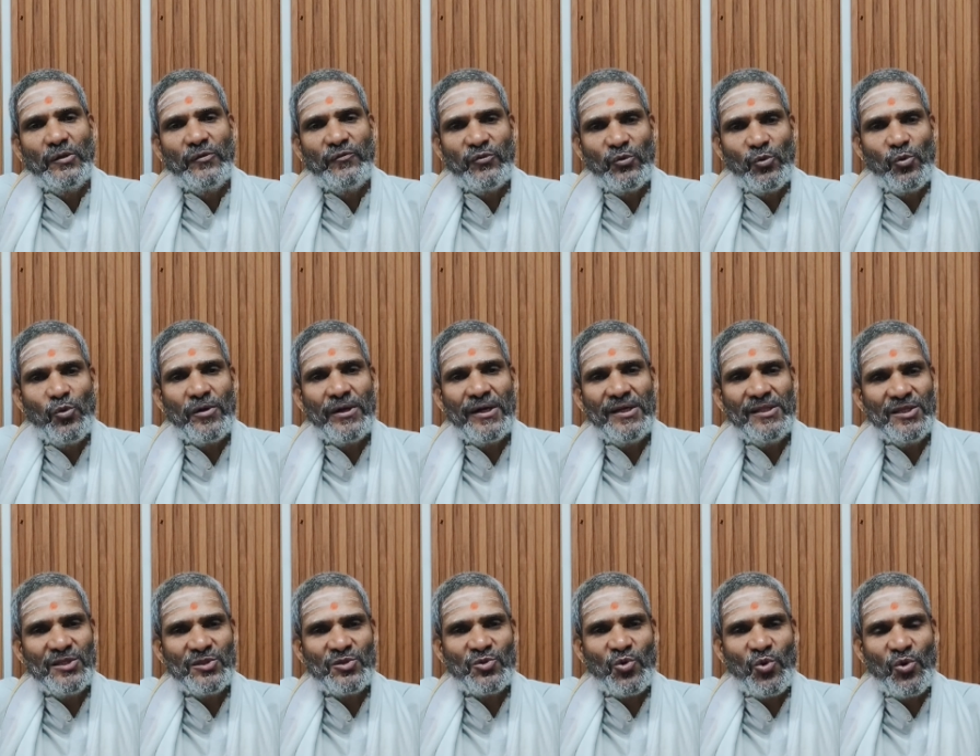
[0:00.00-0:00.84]
If you look at
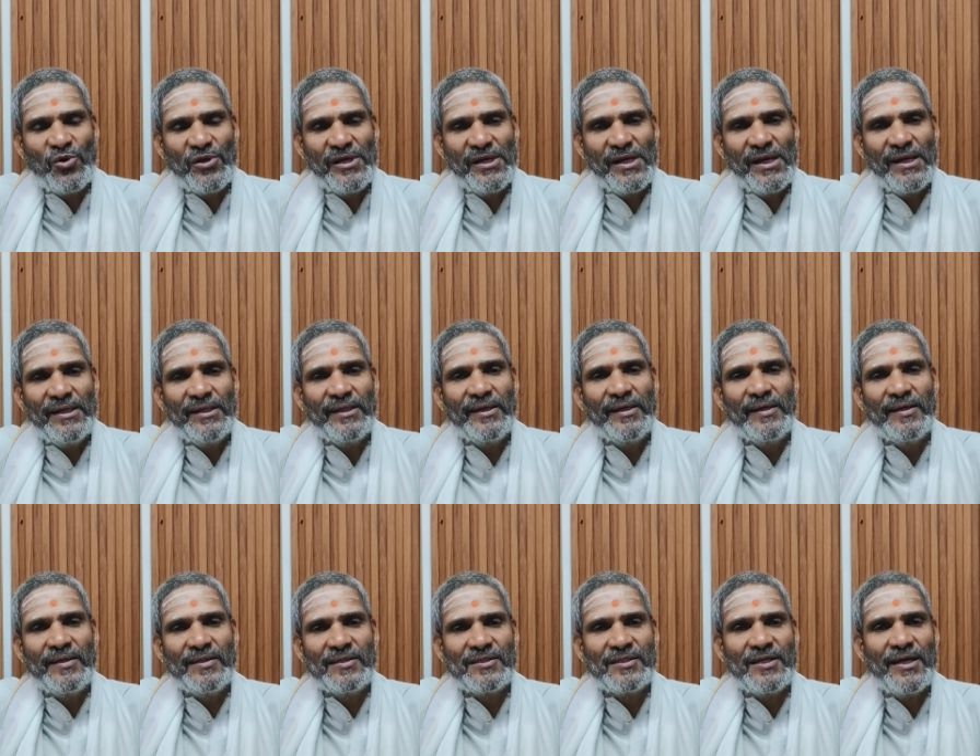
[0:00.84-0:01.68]
the story and the
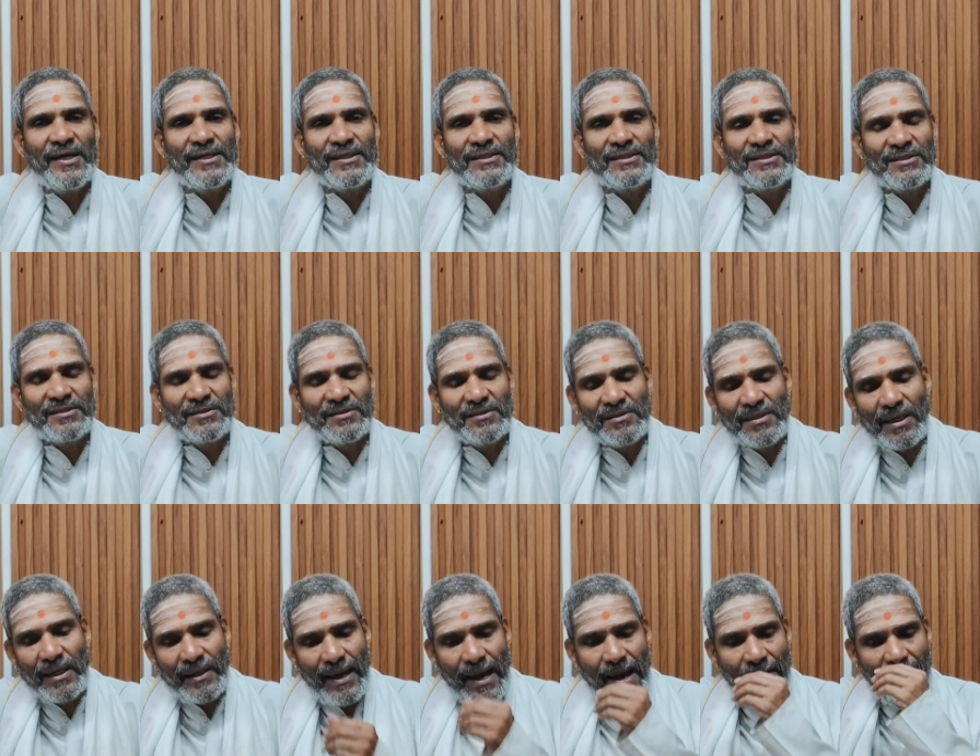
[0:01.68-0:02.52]
incident
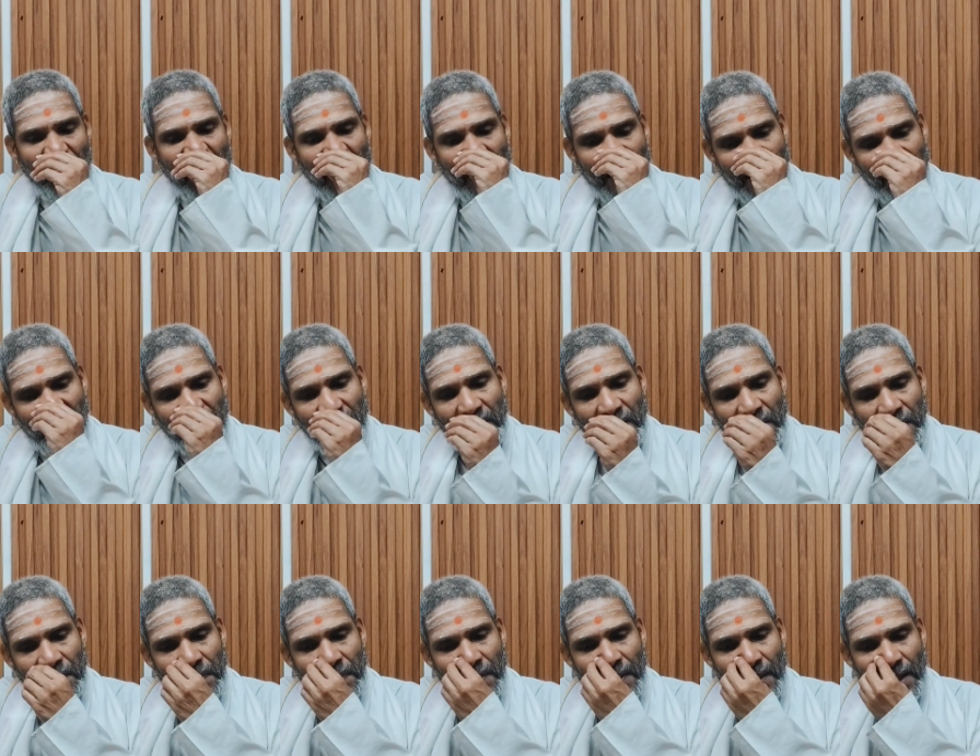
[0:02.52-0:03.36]
that happened,
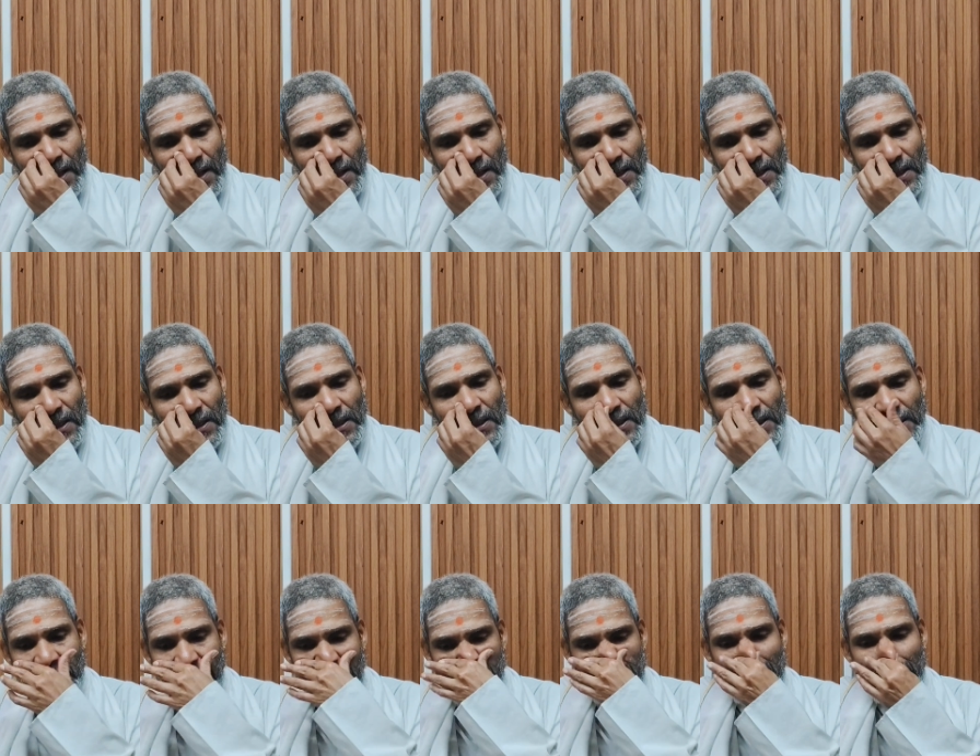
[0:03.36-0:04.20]

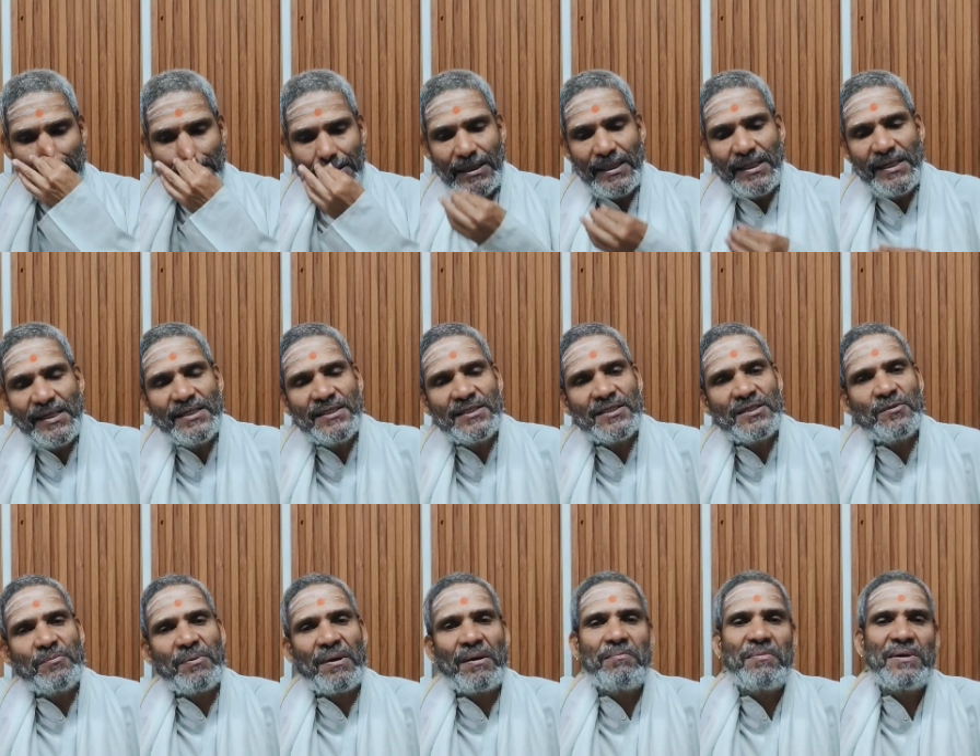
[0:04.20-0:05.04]
Indrajit
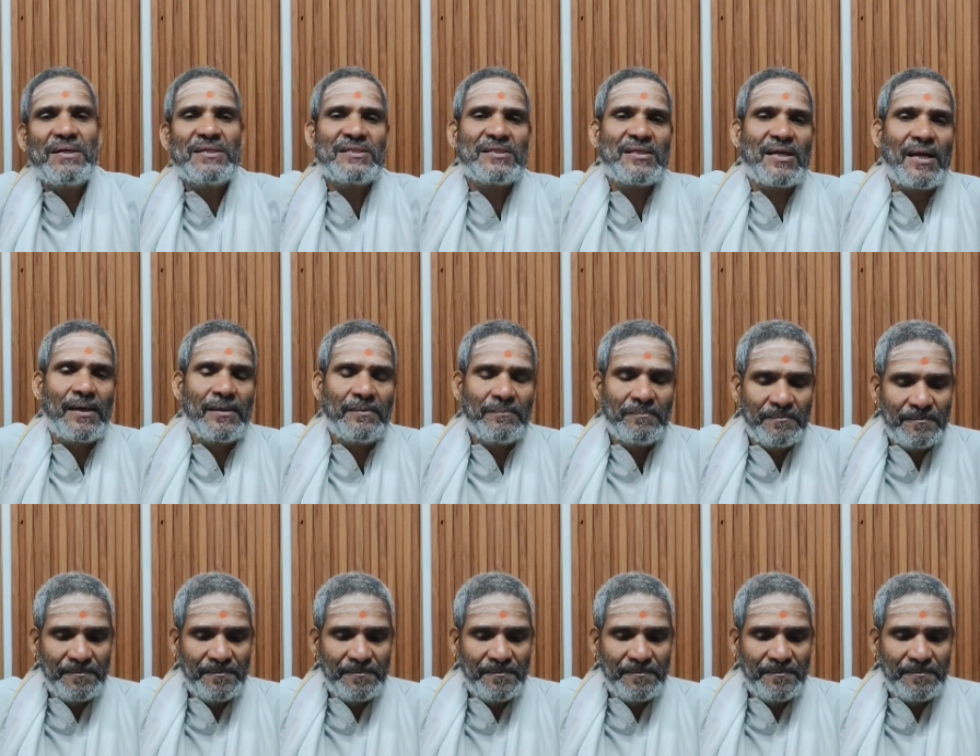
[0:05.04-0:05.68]
released Brahmastra.